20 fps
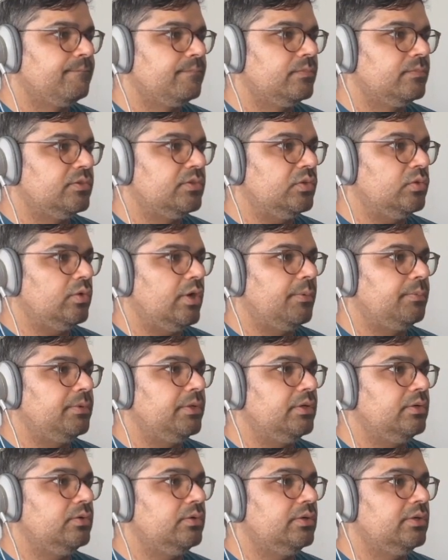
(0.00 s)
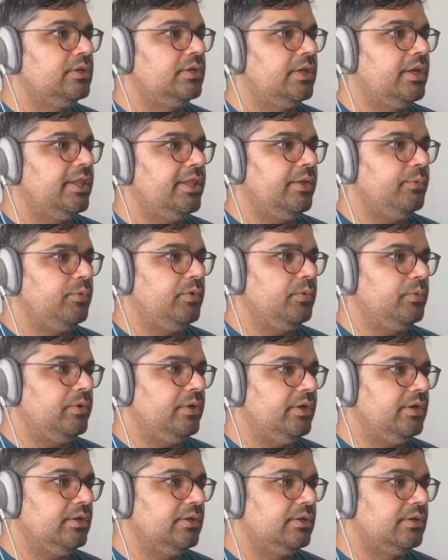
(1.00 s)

So upload, and then we want